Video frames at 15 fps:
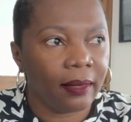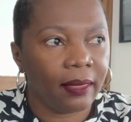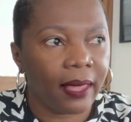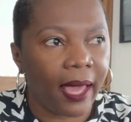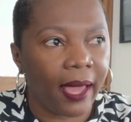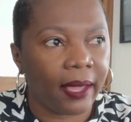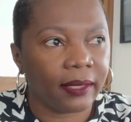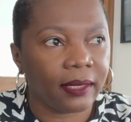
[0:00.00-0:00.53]

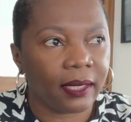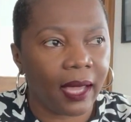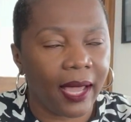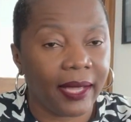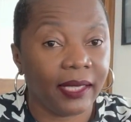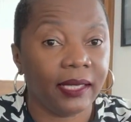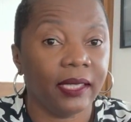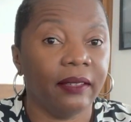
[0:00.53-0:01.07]
that
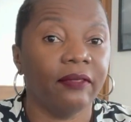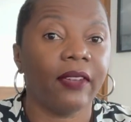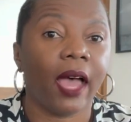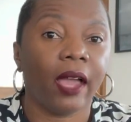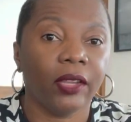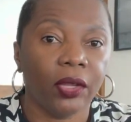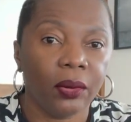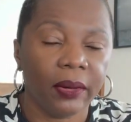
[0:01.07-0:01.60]
I see
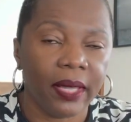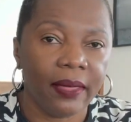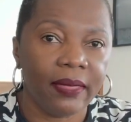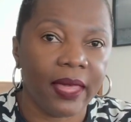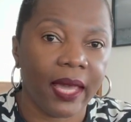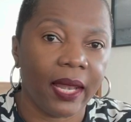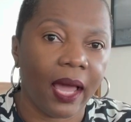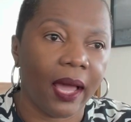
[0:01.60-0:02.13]
value in,
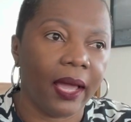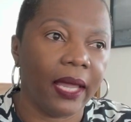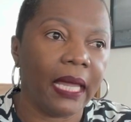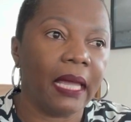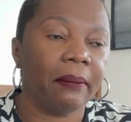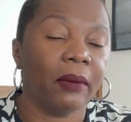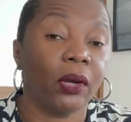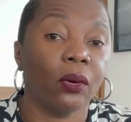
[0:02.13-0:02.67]
that
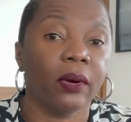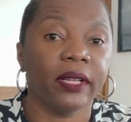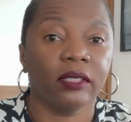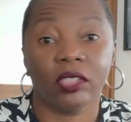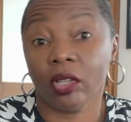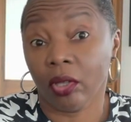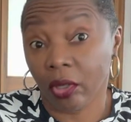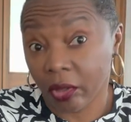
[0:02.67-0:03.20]
I am going
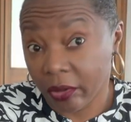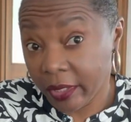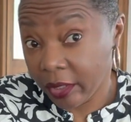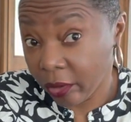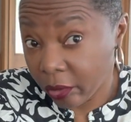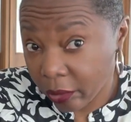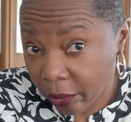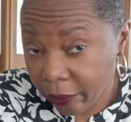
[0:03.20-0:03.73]
to learn
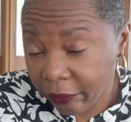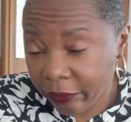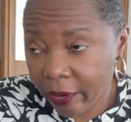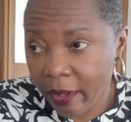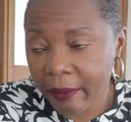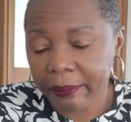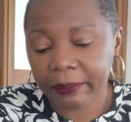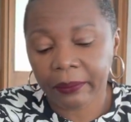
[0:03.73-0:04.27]
and grow
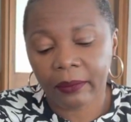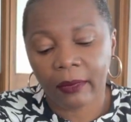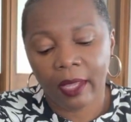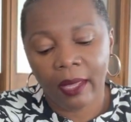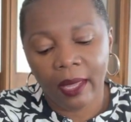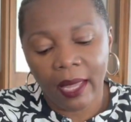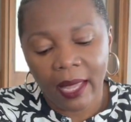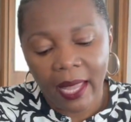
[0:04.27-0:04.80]
from.
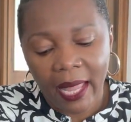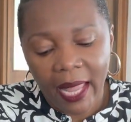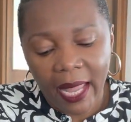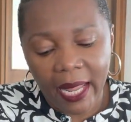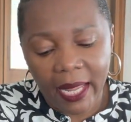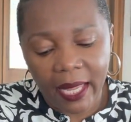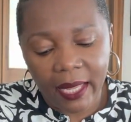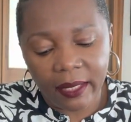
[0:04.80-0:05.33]

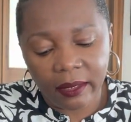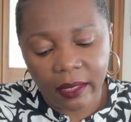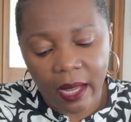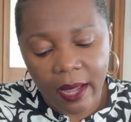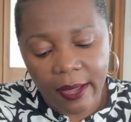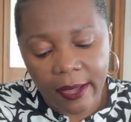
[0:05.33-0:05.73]
And